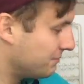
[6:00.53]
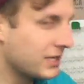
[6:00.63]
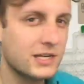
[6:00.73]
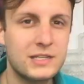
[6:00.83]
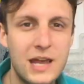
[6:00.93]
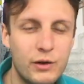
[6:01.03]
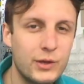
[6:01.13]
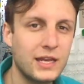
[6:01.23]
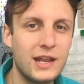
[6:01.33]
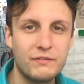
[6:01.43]
because now
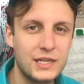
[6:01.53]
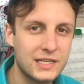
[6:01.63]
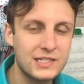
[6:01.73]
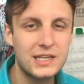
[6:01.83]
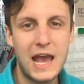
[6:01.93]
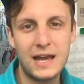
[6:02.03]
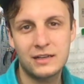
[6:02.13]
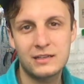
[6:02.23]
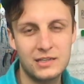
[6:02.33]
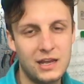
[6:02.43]
we can have the
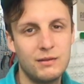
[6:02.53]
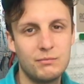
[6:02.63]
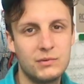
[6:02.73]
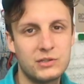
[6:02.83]
exact same